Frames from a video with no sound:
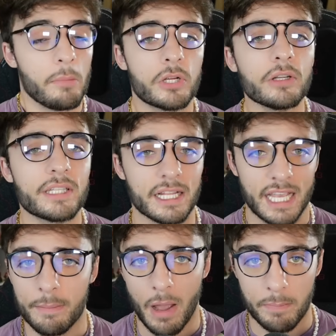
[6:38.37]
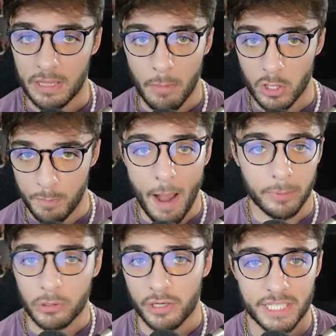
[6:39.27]
Mushoku Tensei might be the most
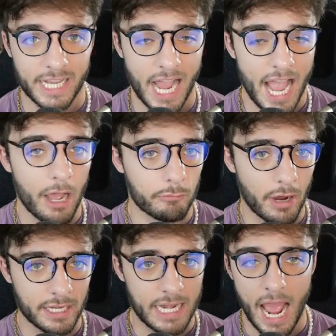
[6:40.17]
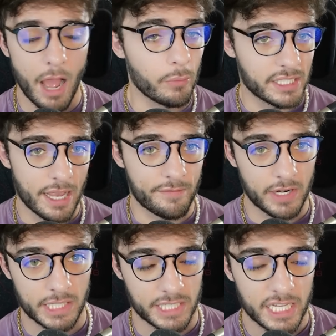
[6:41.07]
popular isekai out right now, and Seven
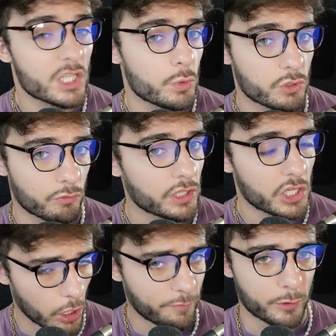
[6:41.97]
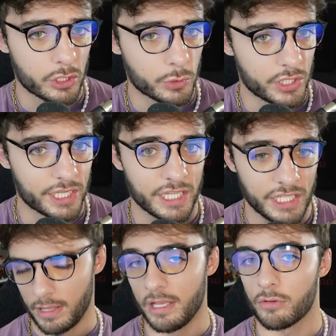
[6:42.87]
Deadly Sins was really good for two
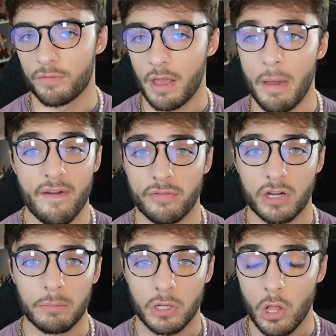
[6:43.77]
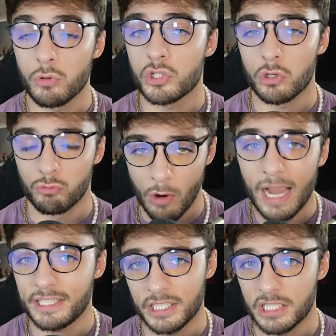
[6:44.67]
seasons, neither of them have ever come close to
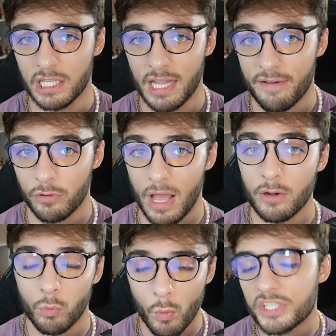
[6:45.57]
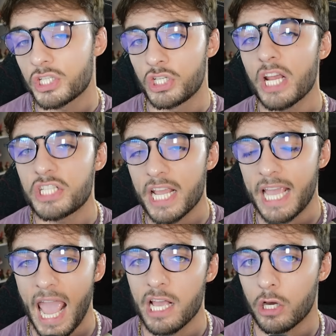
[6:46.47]
rising to the level at which
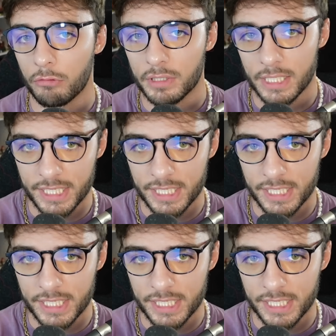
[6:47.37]
JJK currently